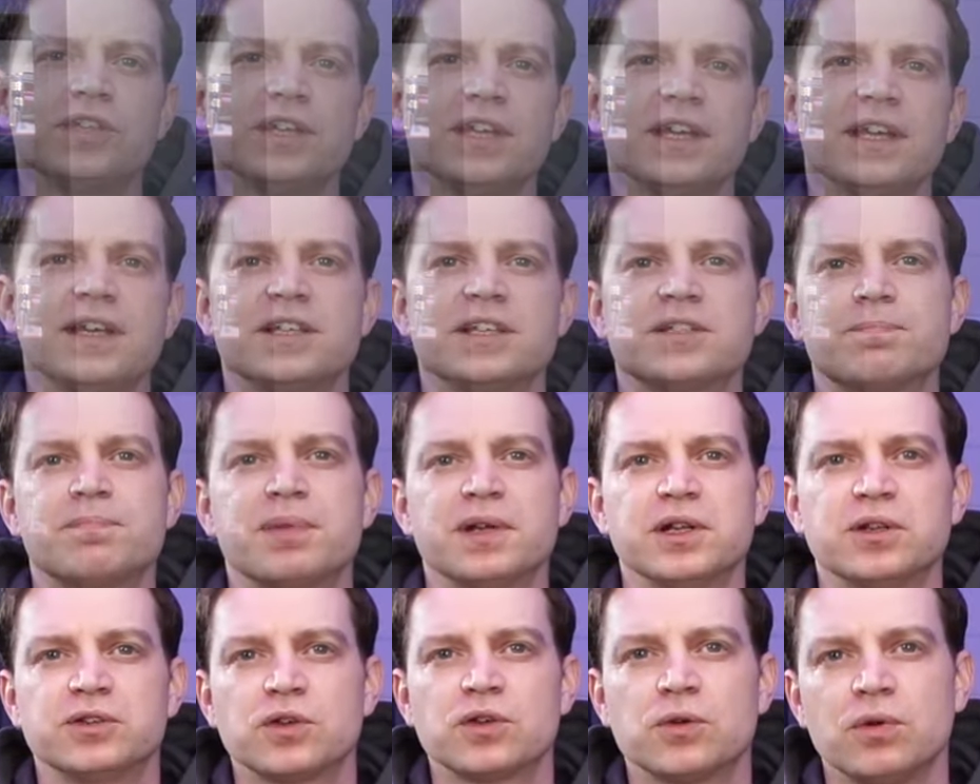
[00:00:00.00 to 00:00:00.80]
in its
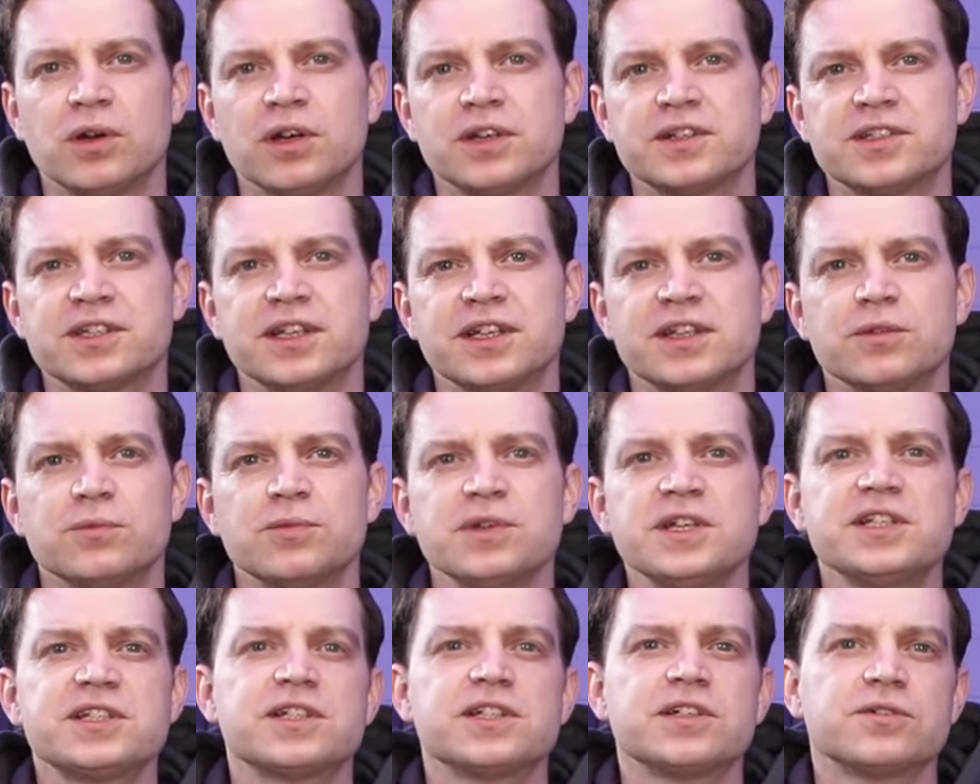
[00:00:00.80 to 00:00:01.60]
build quality that
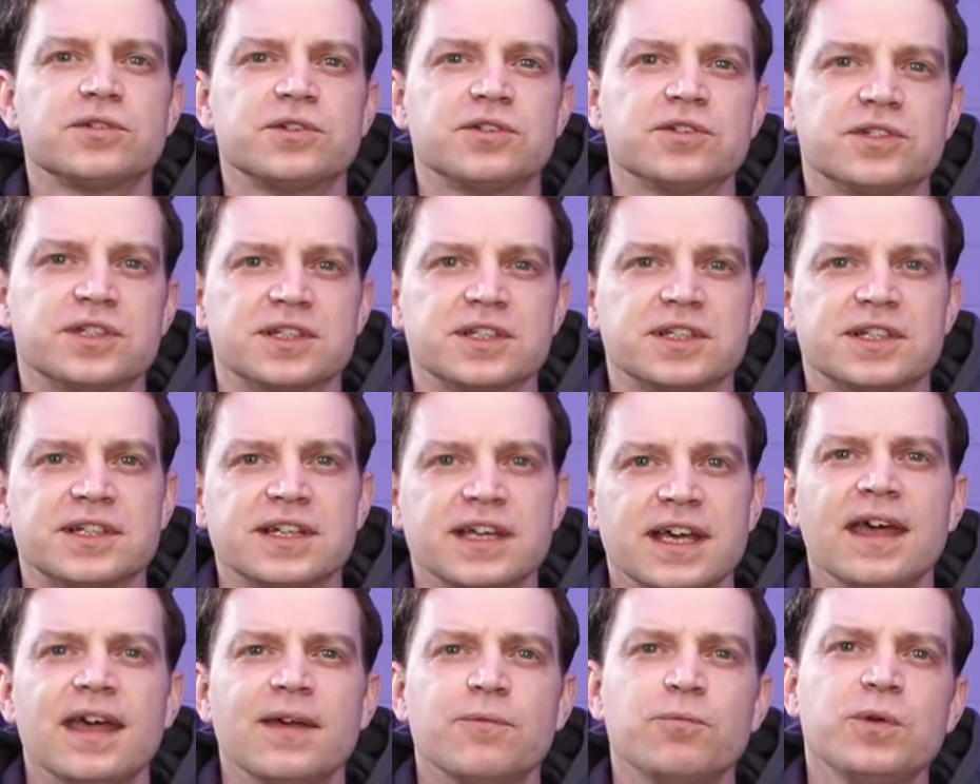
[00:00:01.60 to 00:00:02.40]
we still use it
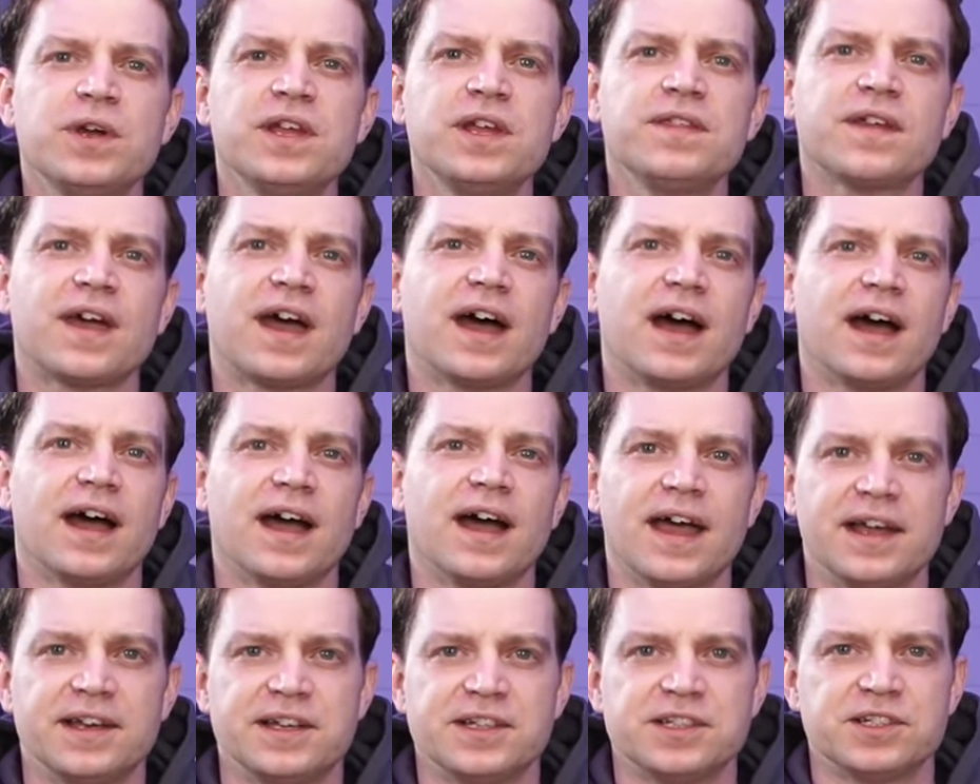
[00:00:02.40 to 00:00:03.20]
today with our
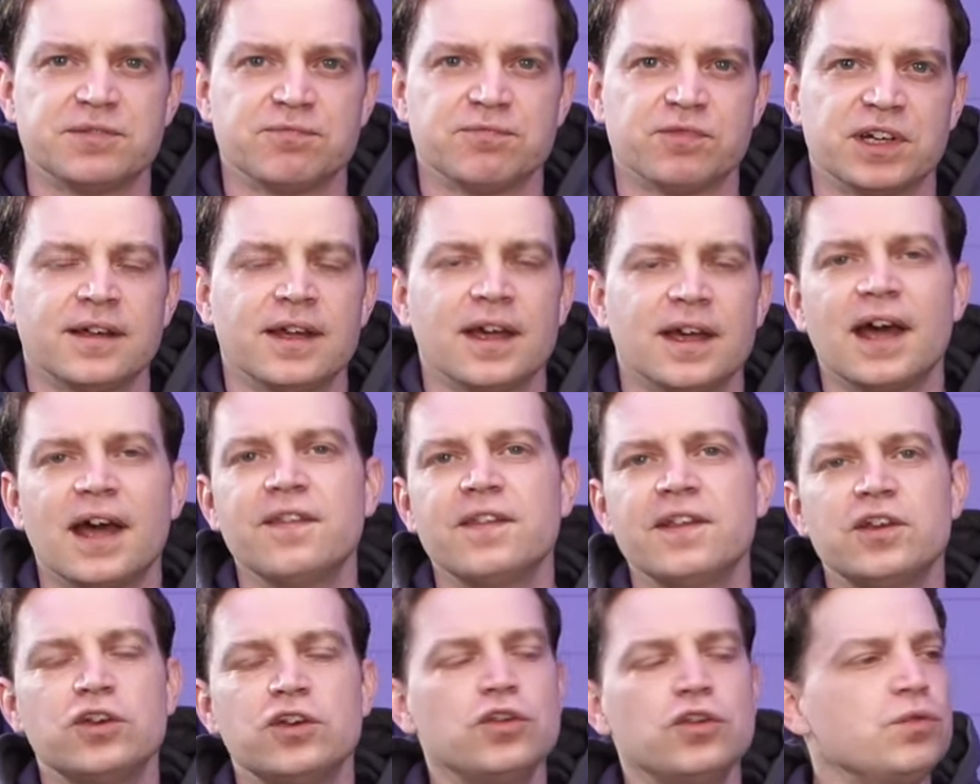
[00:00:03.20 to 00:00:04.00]
editing rig.
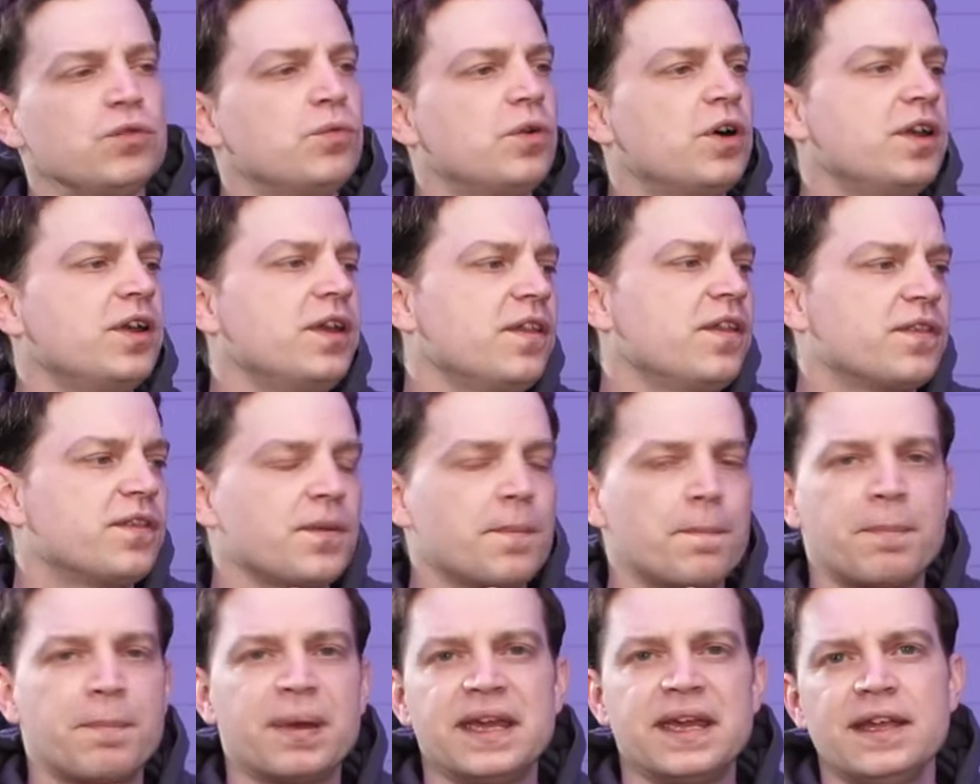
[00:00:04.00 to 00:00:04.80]
And the new one,
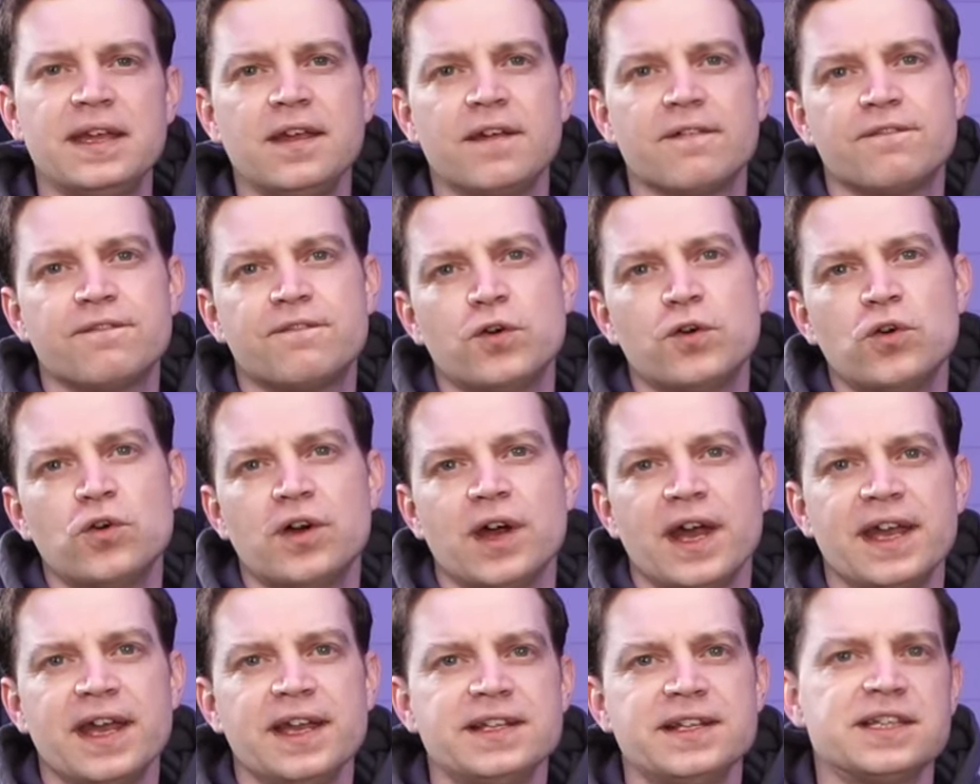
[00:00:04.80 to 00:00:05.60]
the
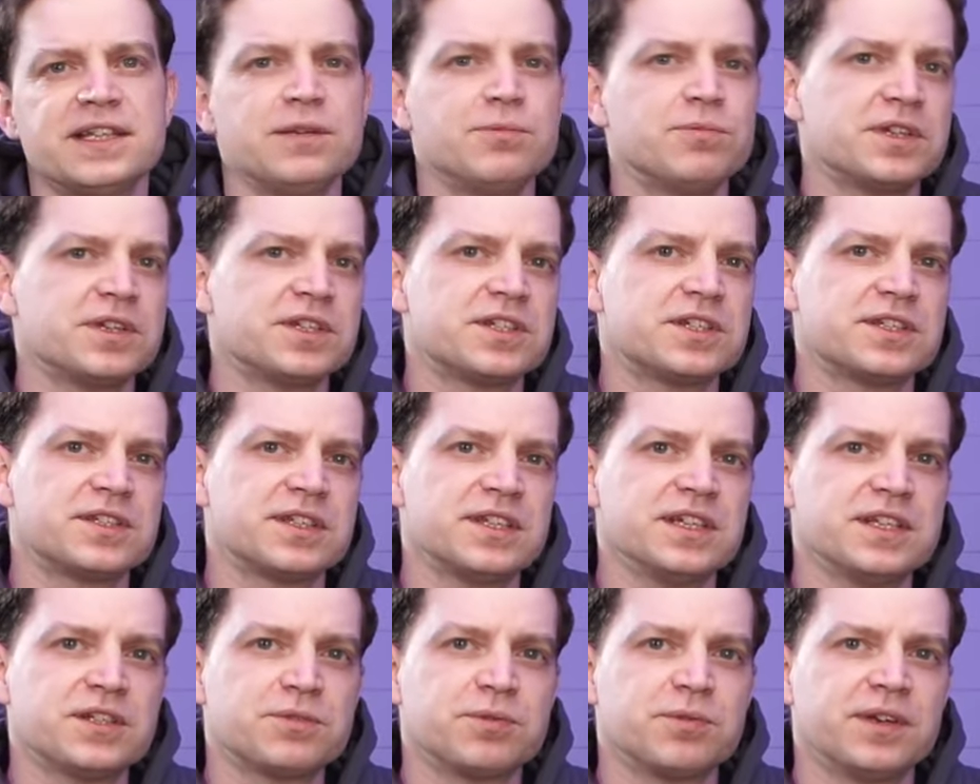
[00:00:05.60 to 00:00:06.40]
P480, which is
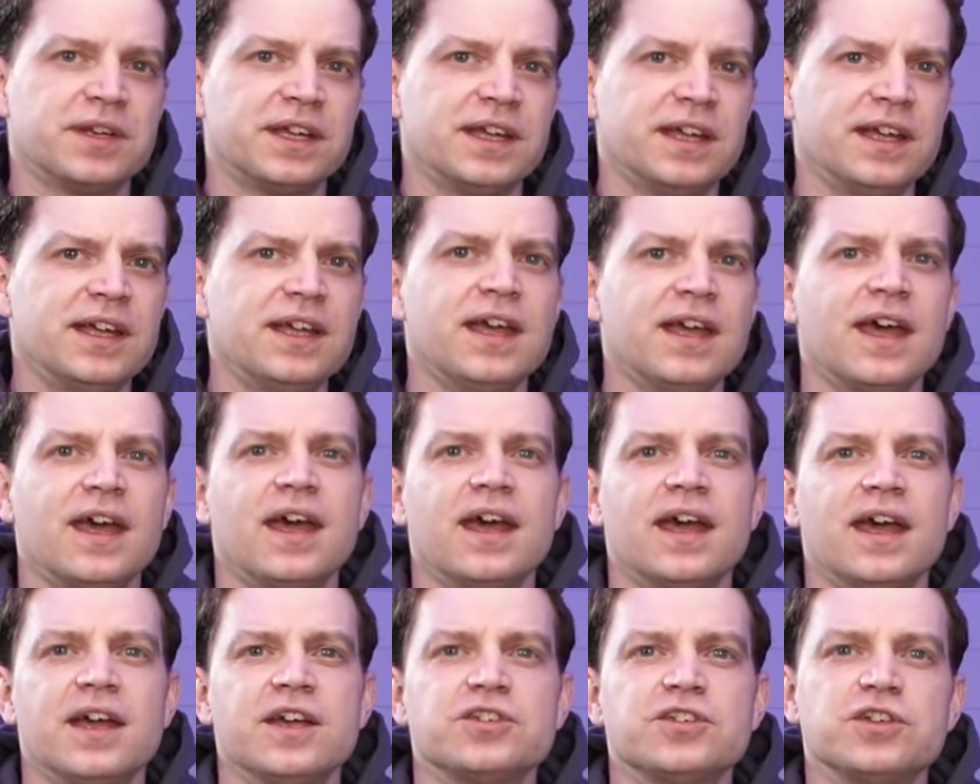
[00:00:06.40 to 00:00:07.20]
this one here,
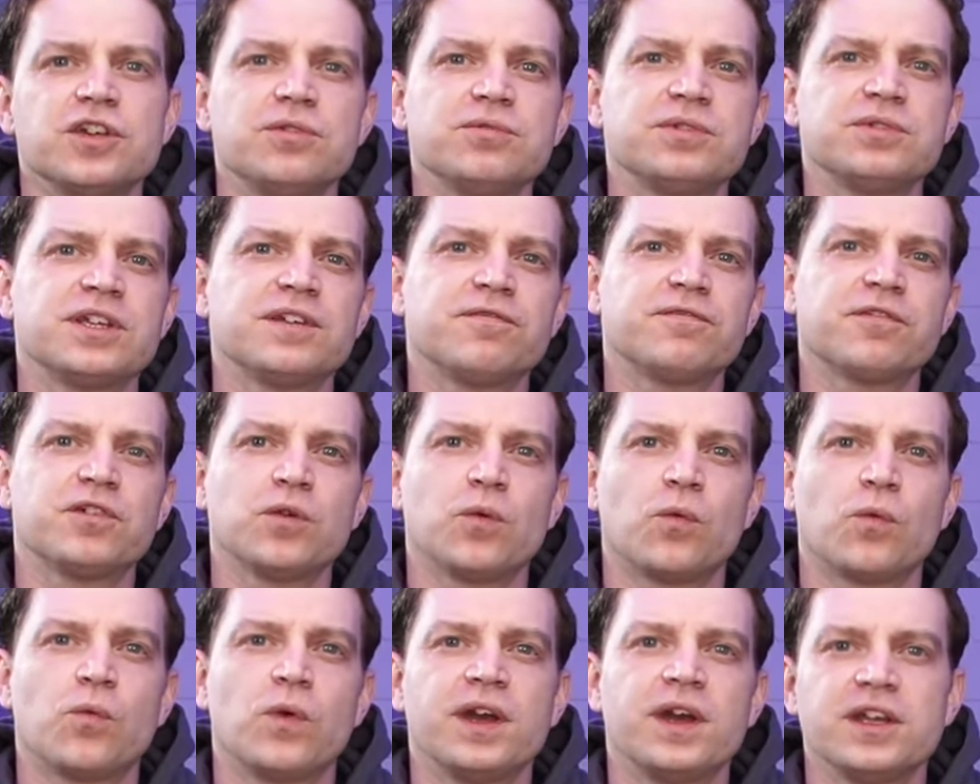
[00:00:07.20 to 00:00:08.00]
is no
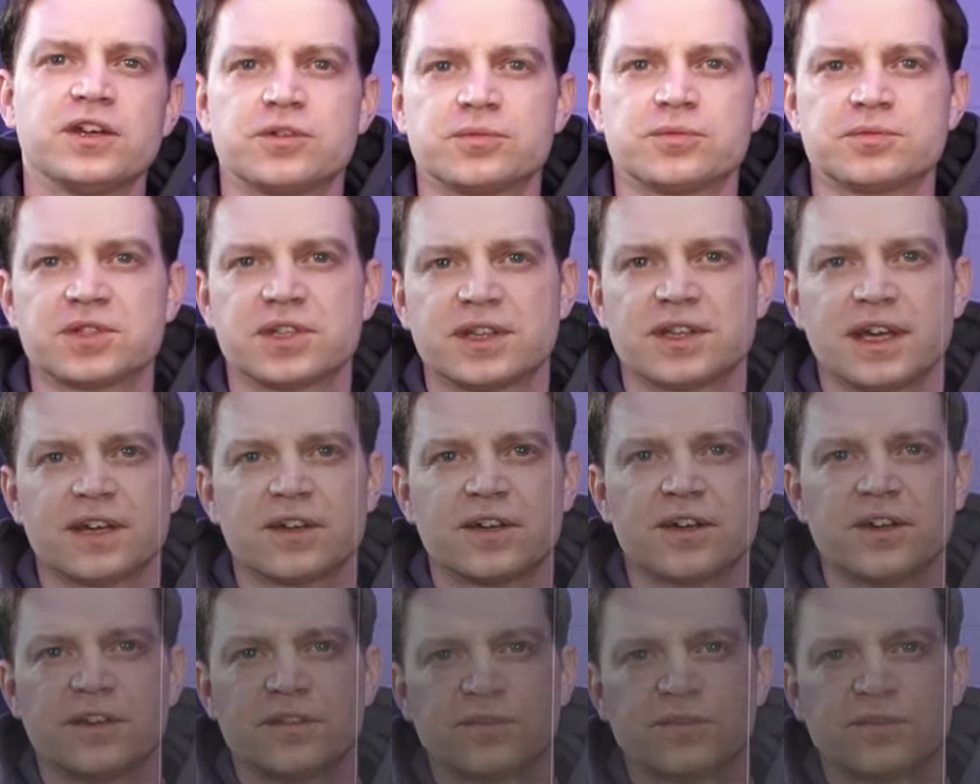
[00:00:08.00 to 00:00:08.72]
different when it comes to that kind of